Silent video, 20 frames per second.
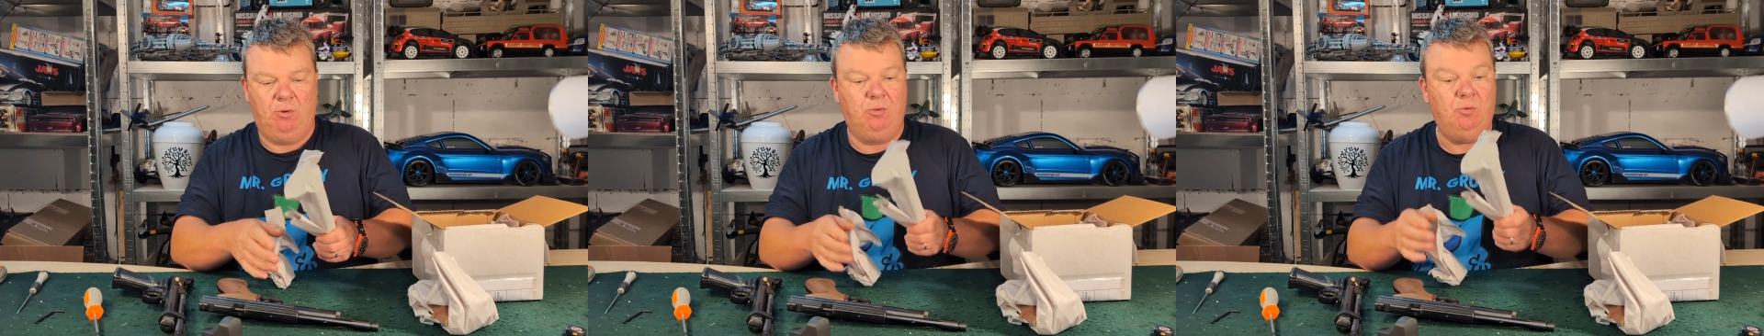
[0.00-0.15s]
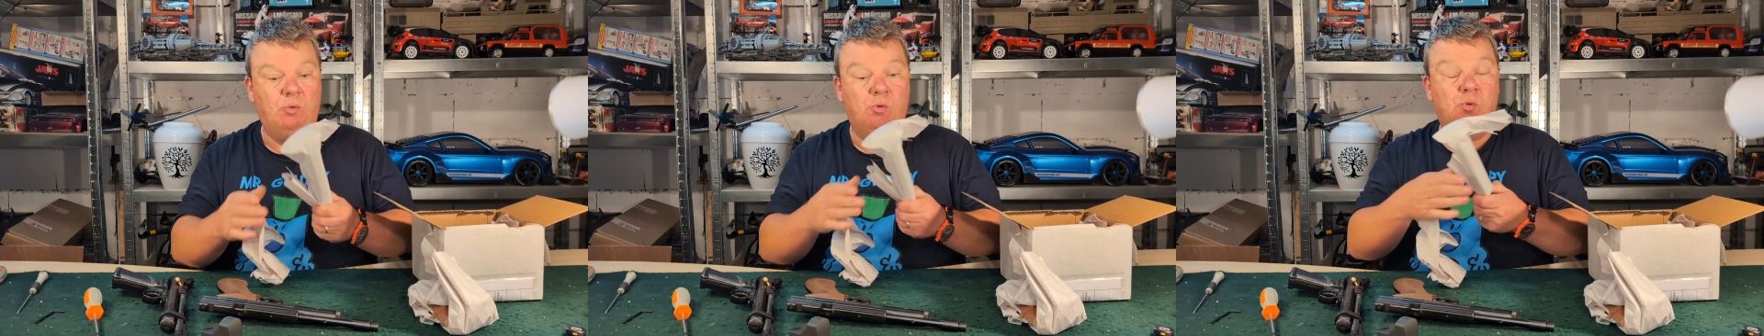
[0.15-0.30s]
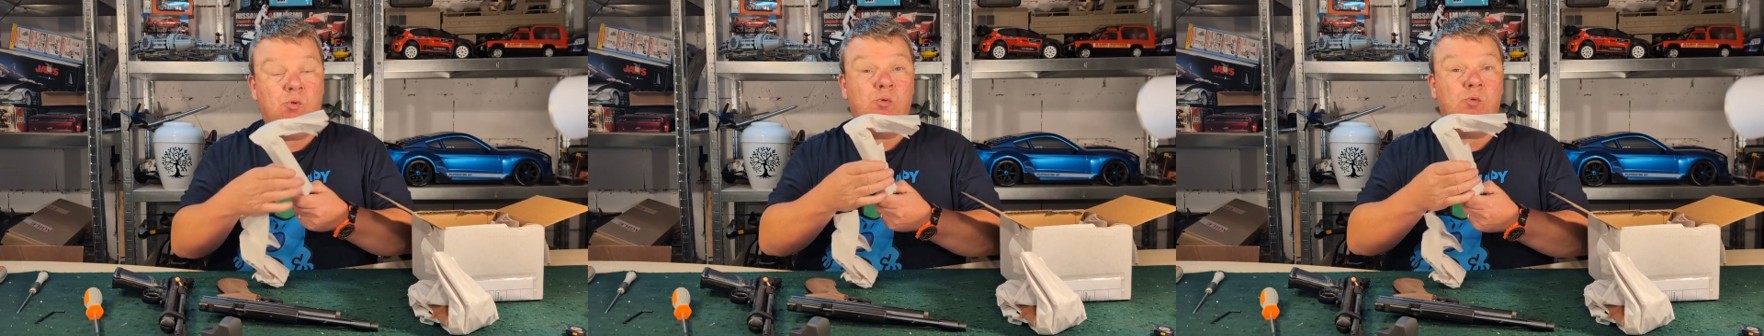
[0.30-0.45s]

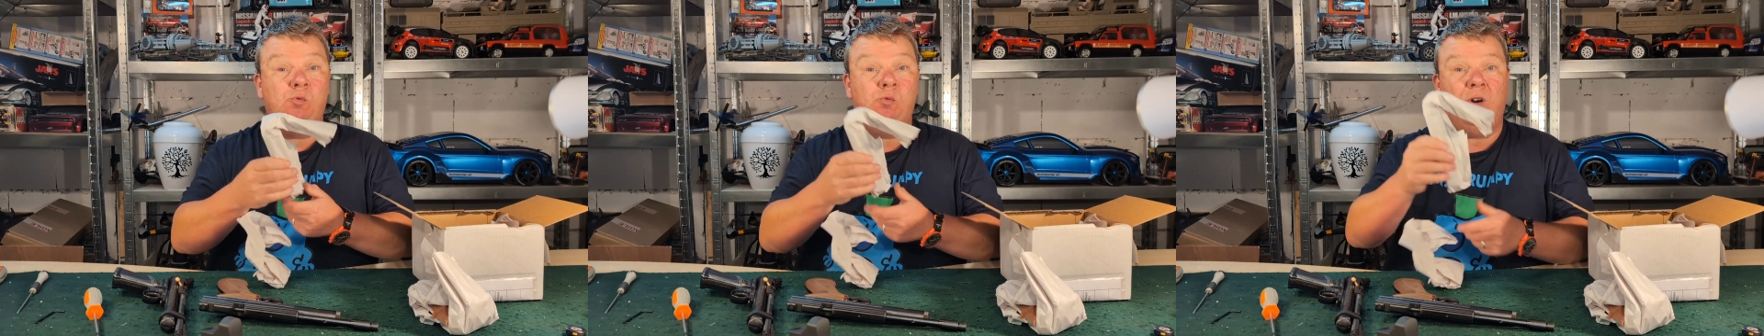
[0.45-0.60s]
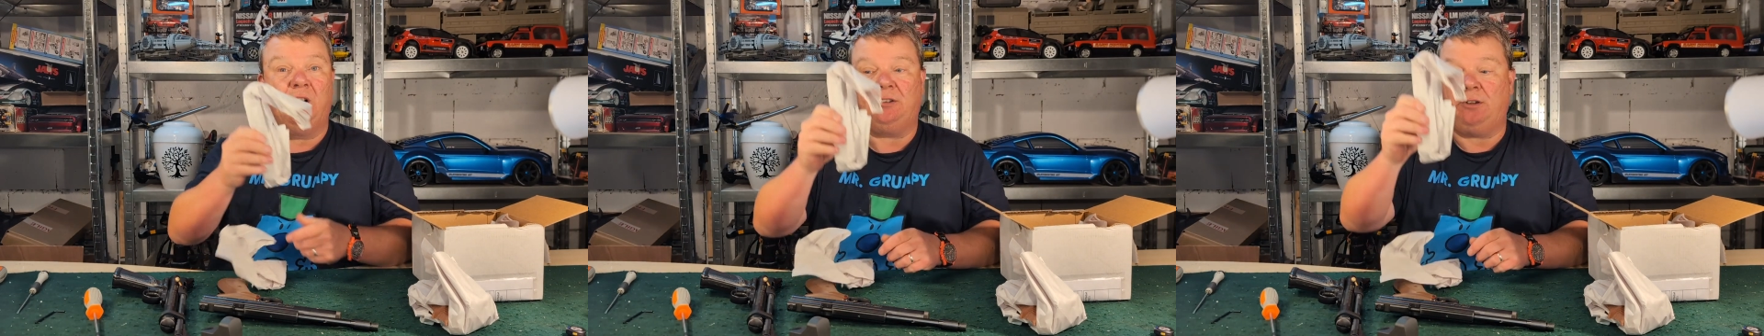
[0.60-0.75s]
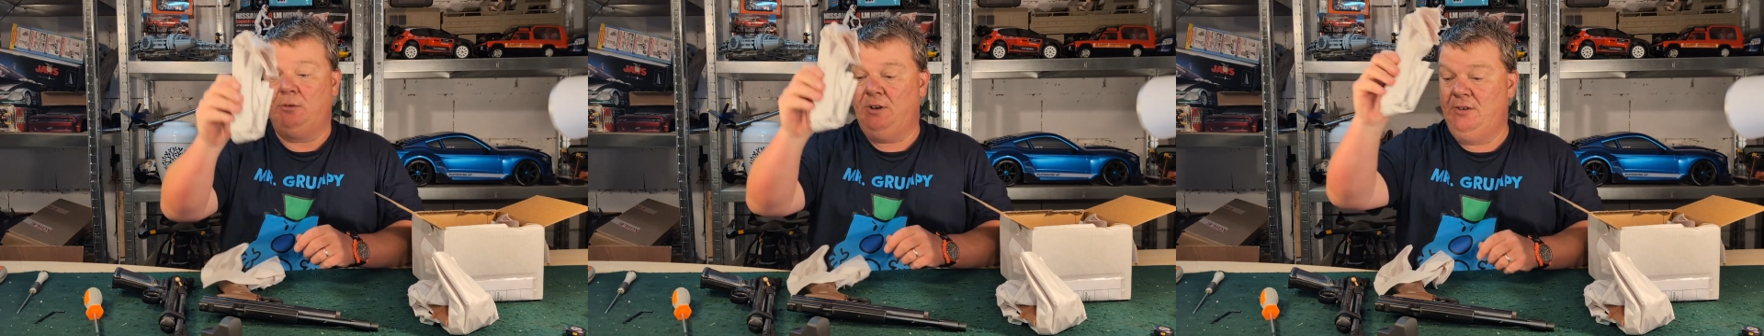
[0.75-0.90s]

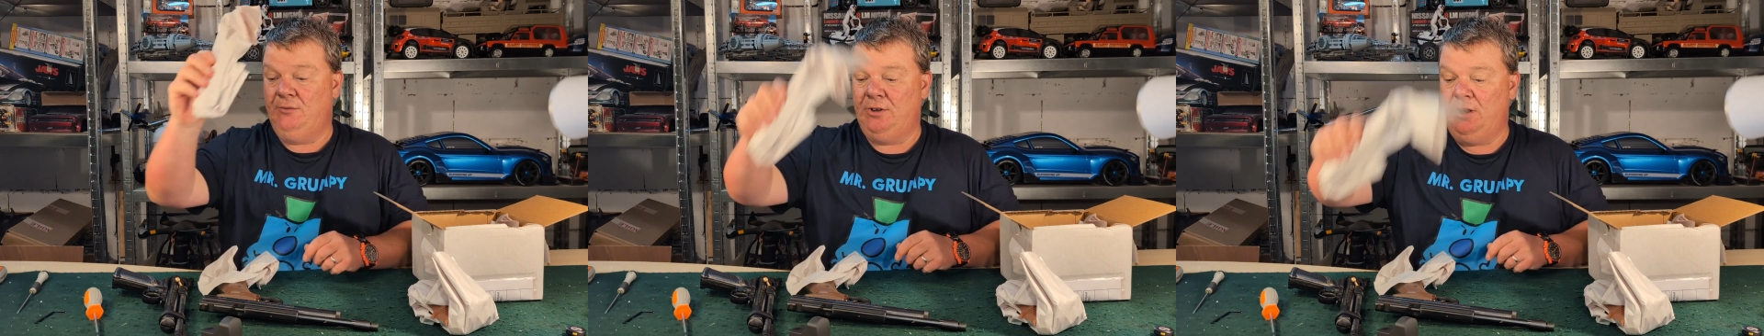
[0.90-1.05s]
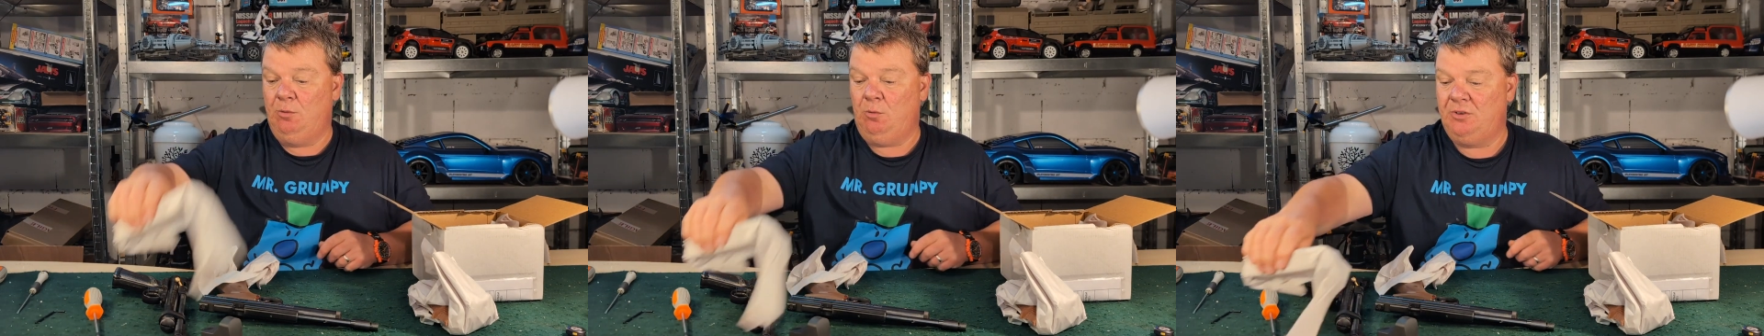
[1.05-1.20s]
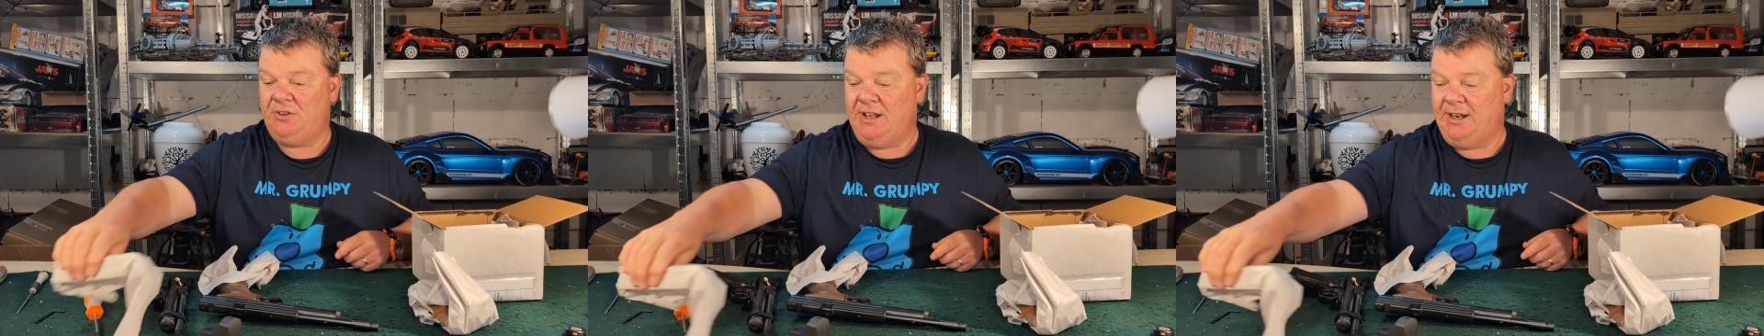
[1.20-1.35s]
Oh, I don't even
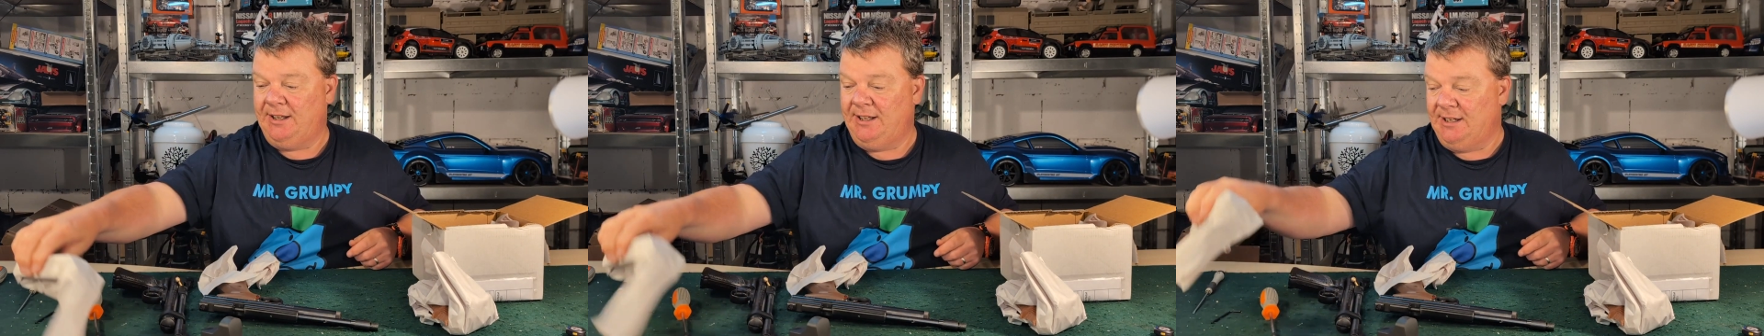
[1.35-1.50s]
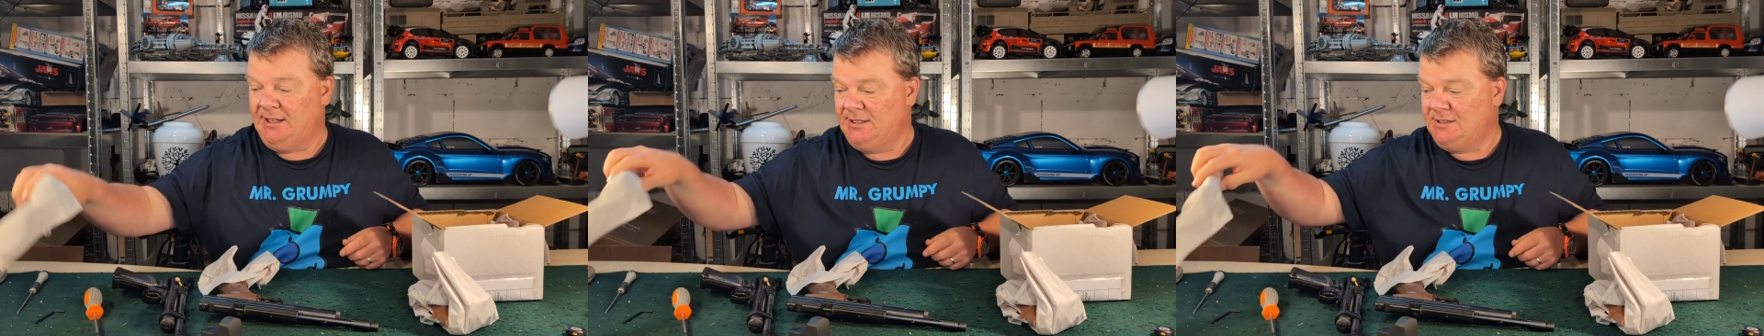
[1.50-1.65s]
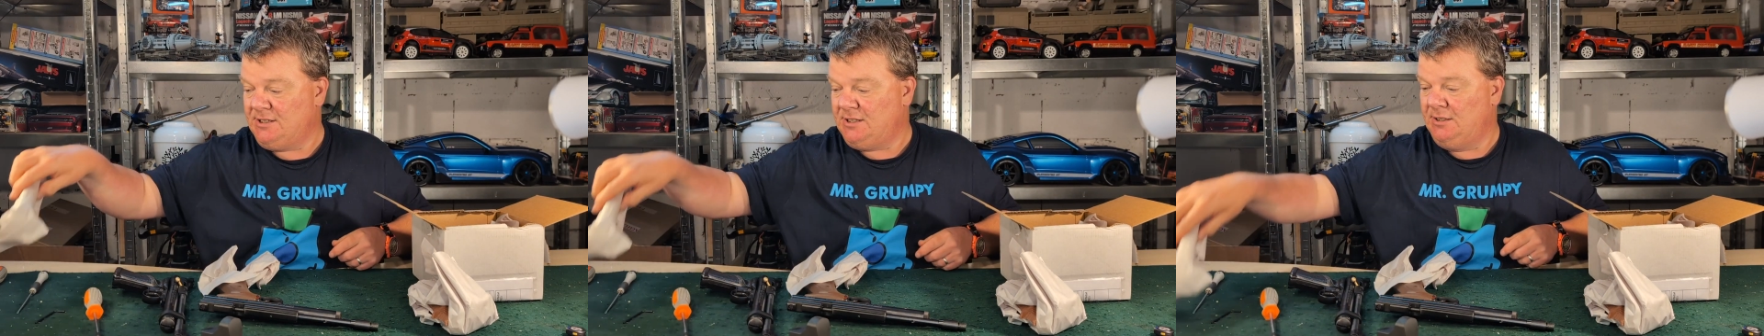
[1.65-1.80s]
know what that
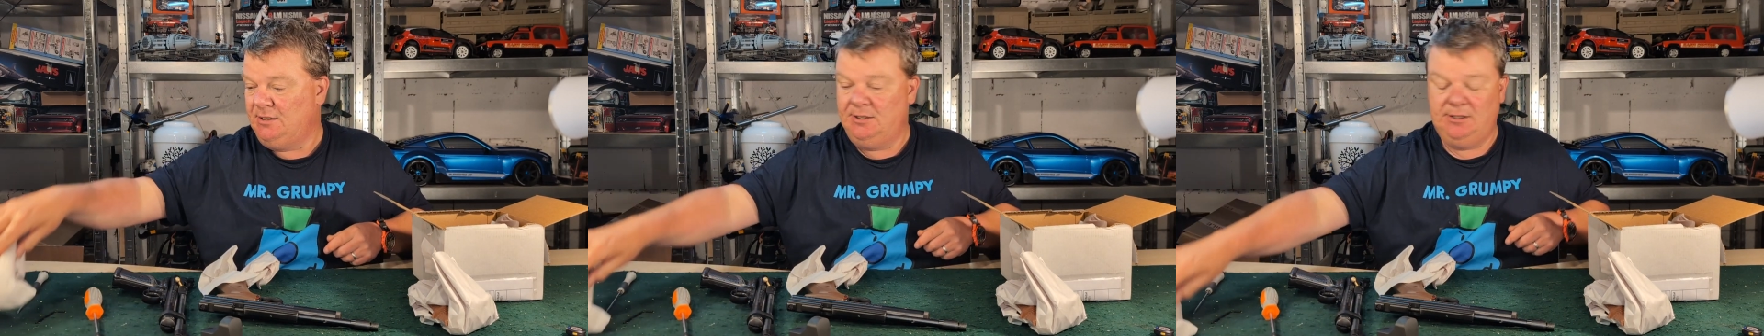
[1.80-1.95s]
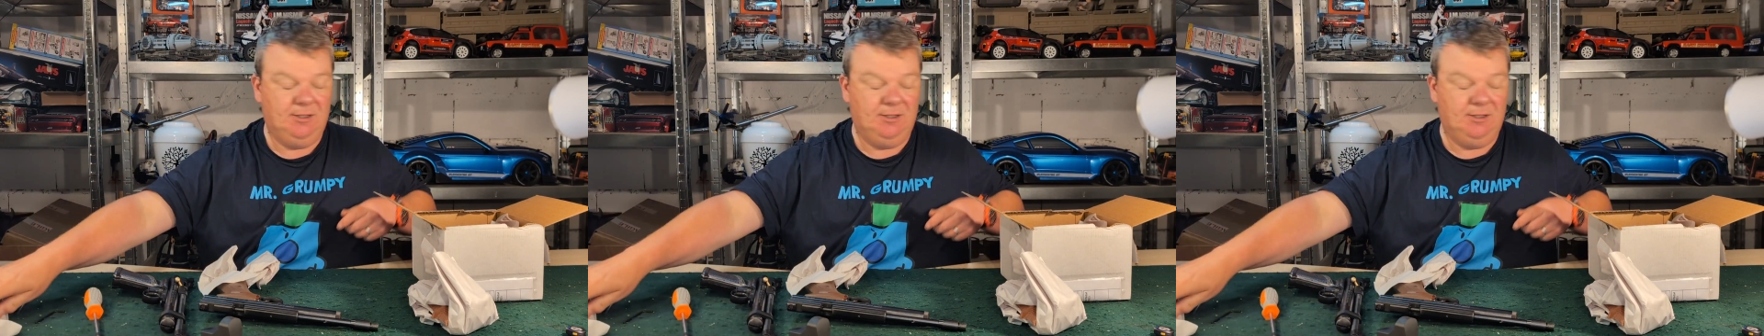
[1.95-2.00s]
is.